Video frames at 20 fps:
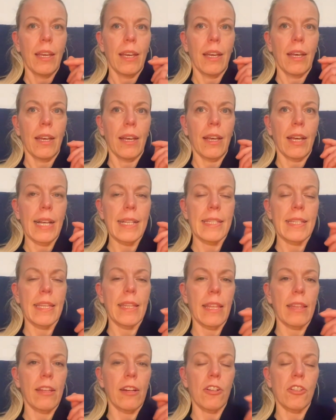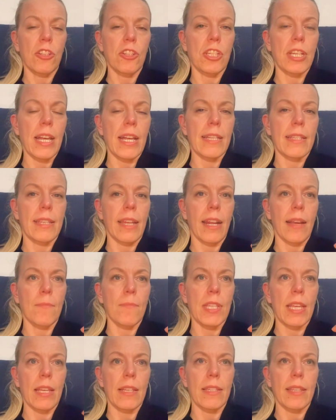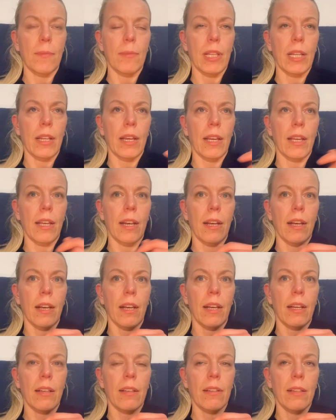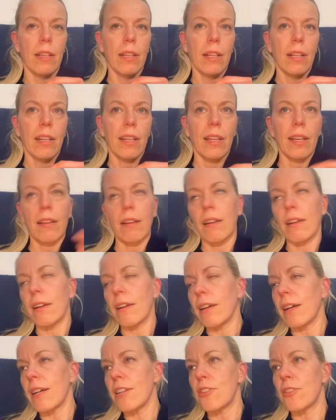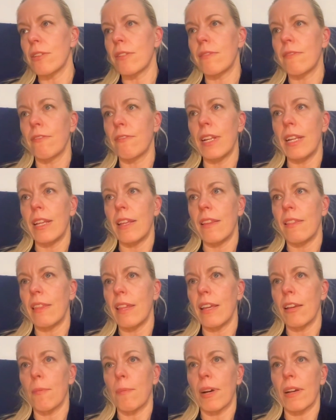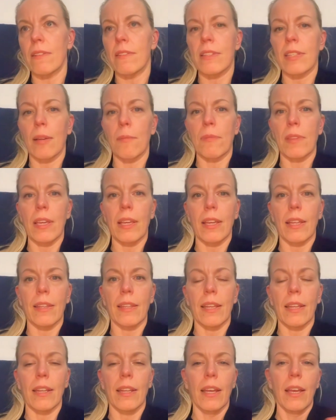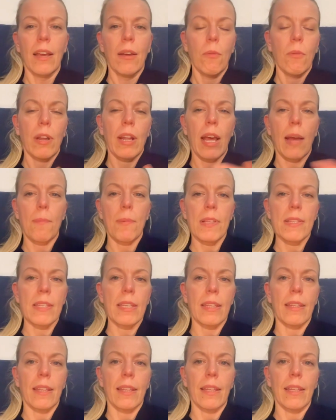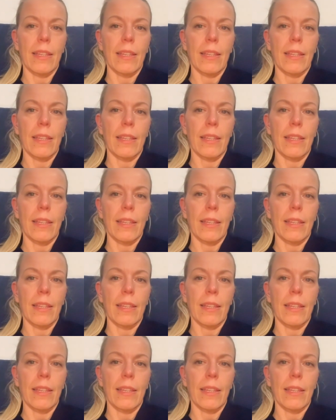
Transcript: I see that there's a chance that I'm saying something like I should really think about something, and then what happens, it